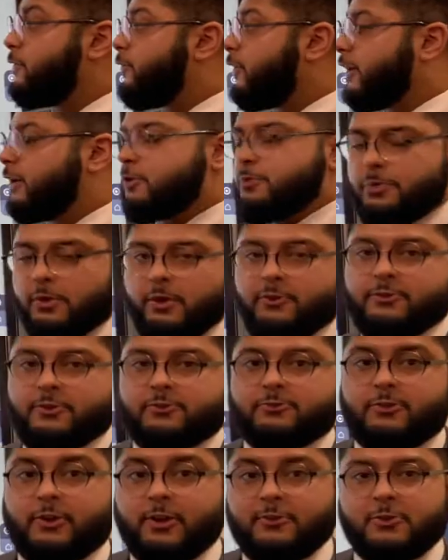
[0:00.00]
final
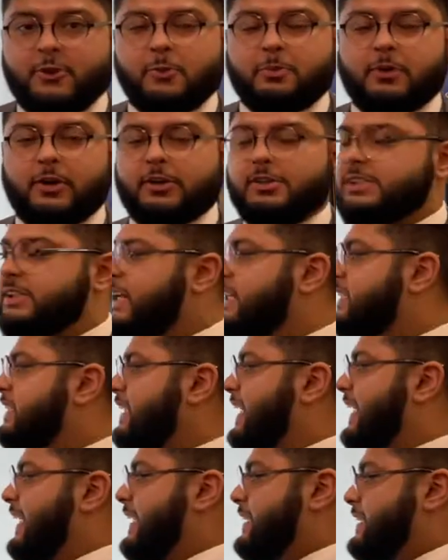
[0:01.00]
fluvial process
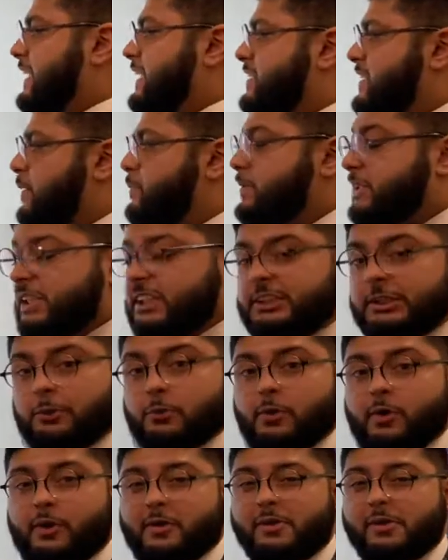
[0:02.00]
is
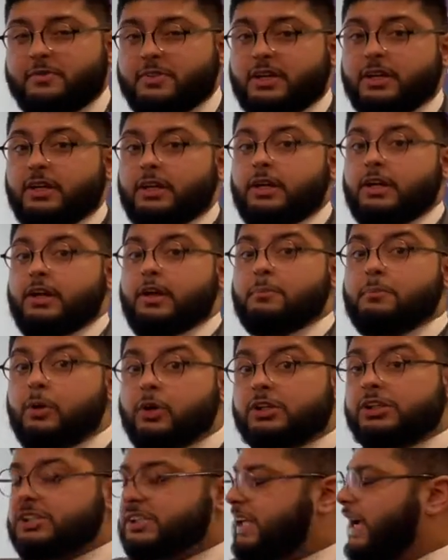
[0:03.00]
deposition where a river
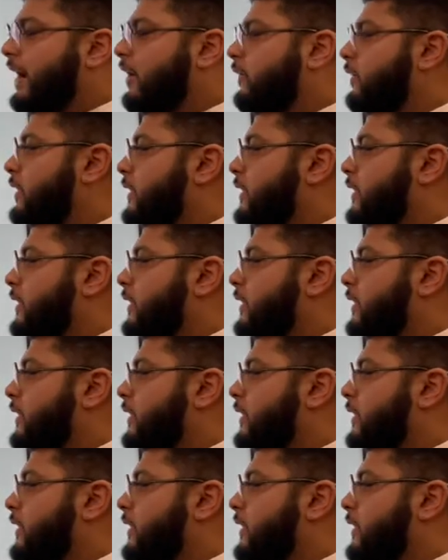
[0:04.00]
puts down